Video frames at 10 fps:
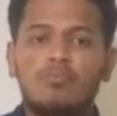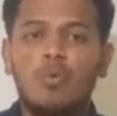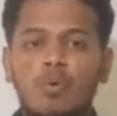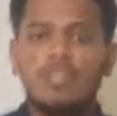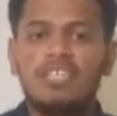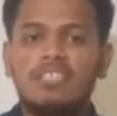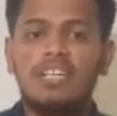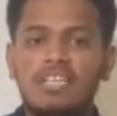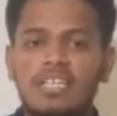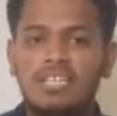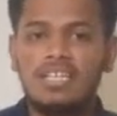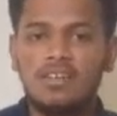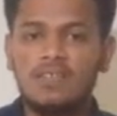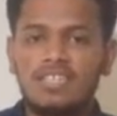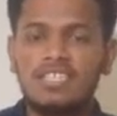Fourth is a
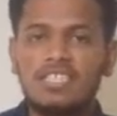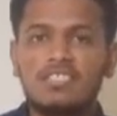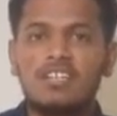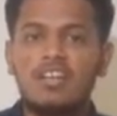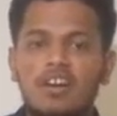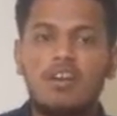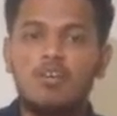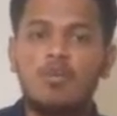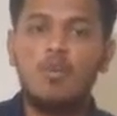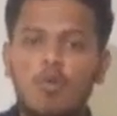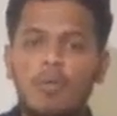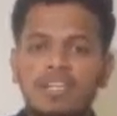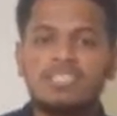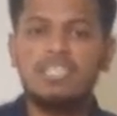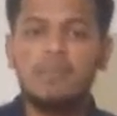interfaces, a
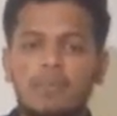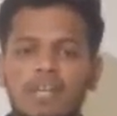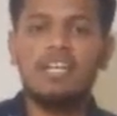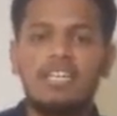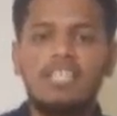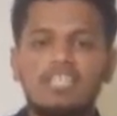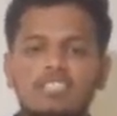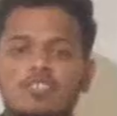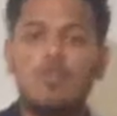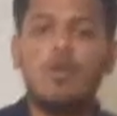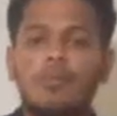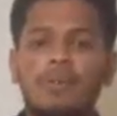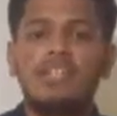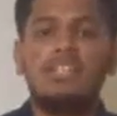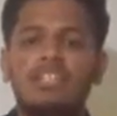comma separate list of
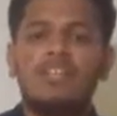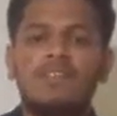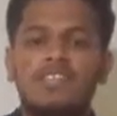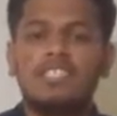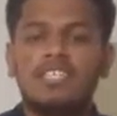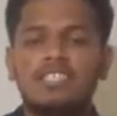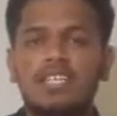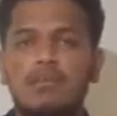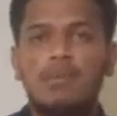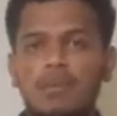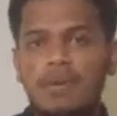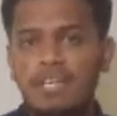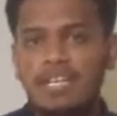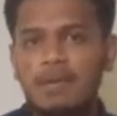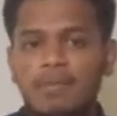interfaces
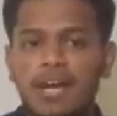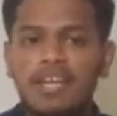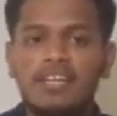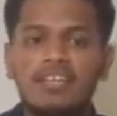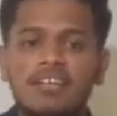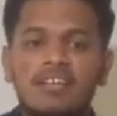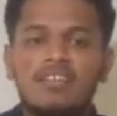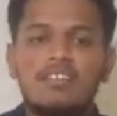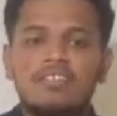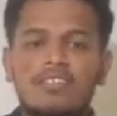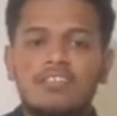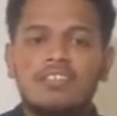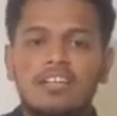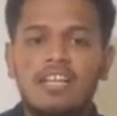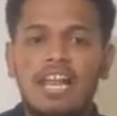implemented by
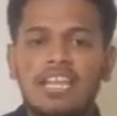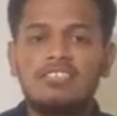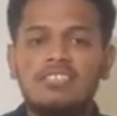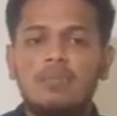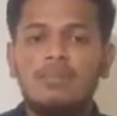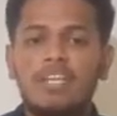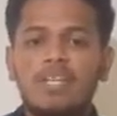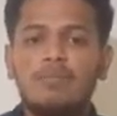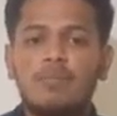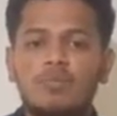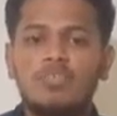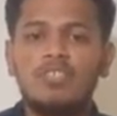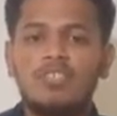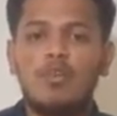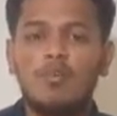the class. If any
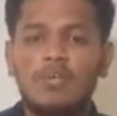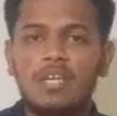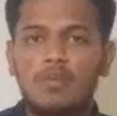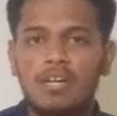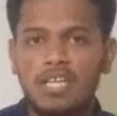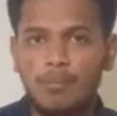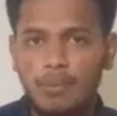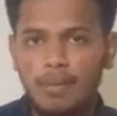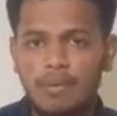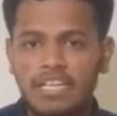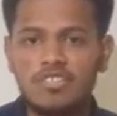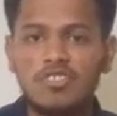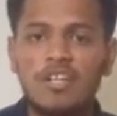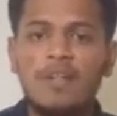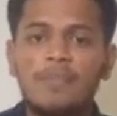procedure of keyword implements,
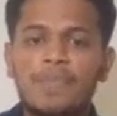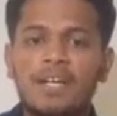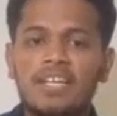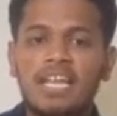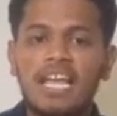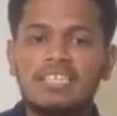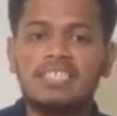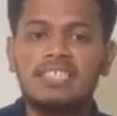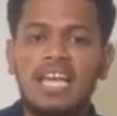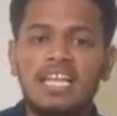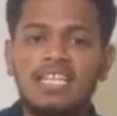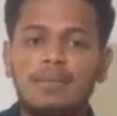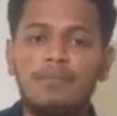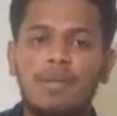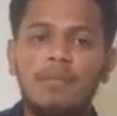a class can
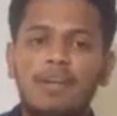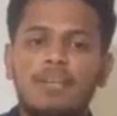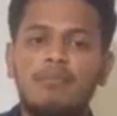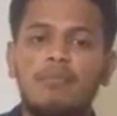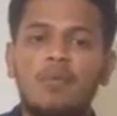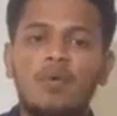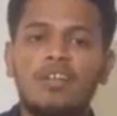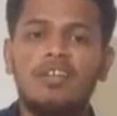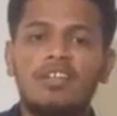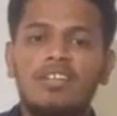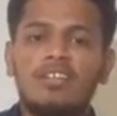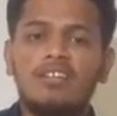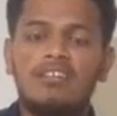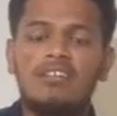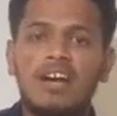implement more
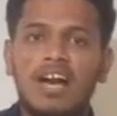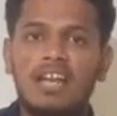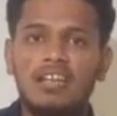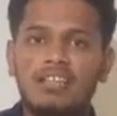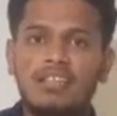are